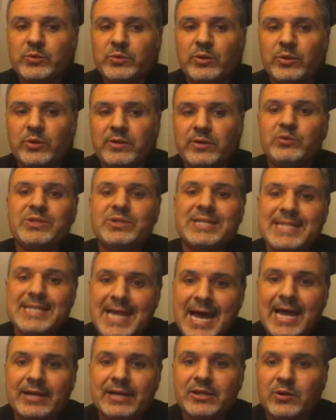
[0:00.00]
which one of you is
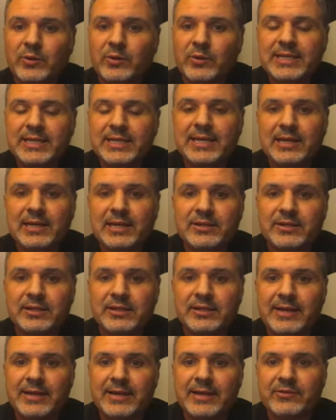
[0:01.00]
not going to get into
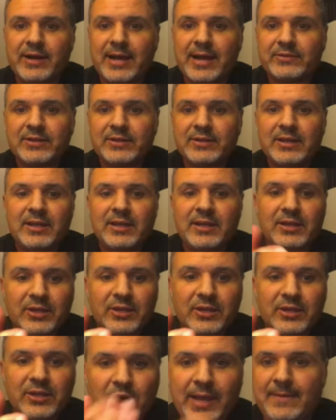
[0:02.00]
the life raft.
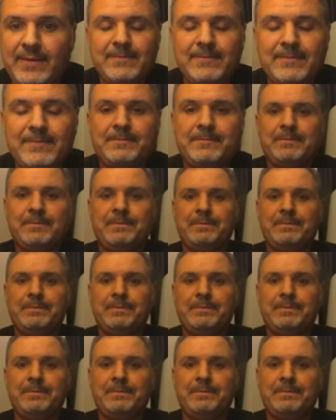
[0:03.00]
Go ahead.